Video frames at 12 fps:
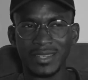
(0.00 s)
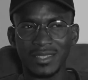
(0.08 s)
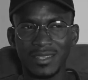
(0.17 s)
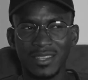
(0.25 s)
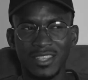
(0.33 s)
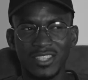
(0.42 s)

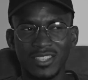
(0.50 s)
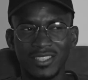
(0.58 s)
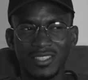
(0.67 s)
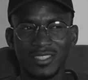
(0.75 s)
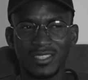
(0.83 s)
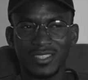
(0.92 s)

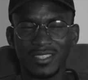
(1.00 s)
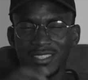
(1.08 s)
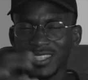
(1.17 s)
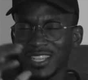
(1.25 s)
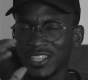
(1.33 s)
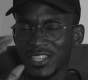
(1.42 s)

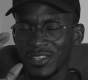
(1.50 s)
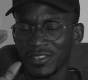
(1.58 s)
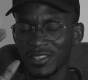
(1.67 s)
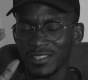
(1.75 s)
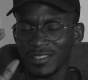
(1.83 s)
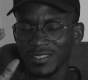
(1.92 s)
Station
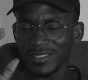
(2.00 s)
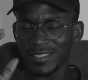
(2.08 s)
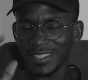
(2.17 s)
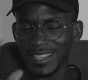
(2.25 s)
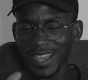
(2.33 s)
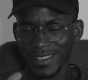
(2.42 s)

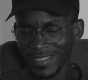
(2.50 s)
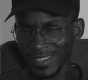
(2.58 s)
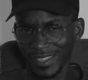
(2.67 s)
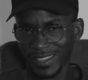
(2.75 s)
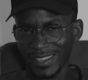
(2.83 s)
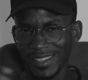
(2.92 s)
C, I
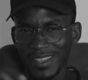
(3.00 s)
think.